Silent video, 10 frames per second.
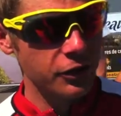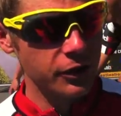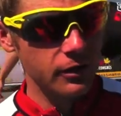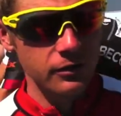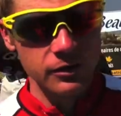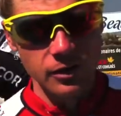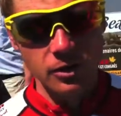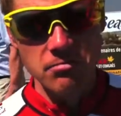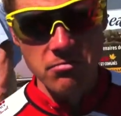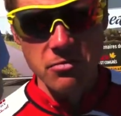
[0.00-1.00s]
Giro,
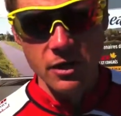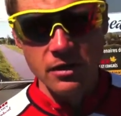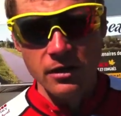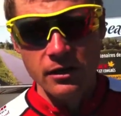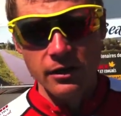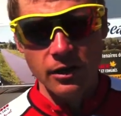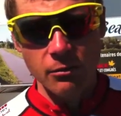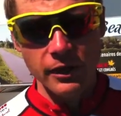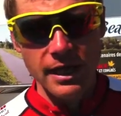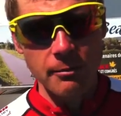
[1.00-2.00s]
so you know I'm
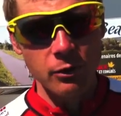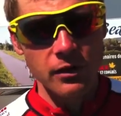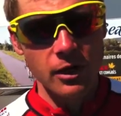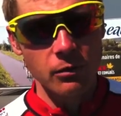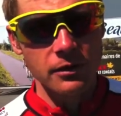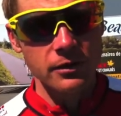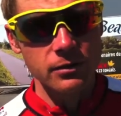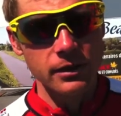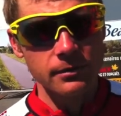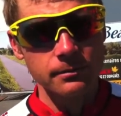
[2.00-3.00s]
pretty happy with how it went
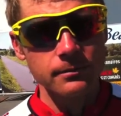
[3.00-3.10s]
this week.